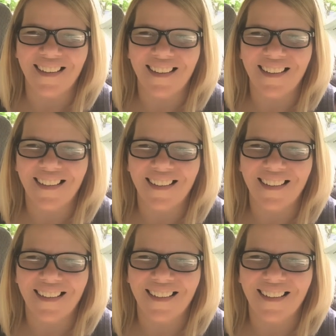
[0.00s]

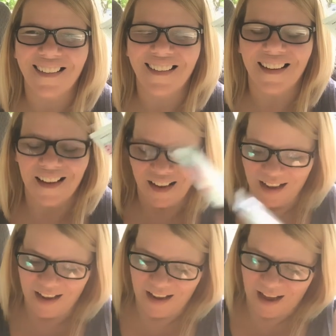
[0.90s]

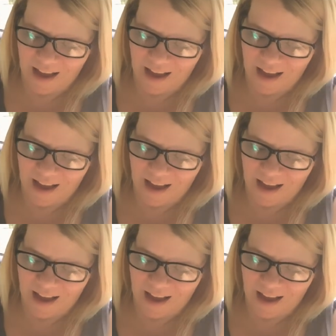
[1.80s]
[no speech]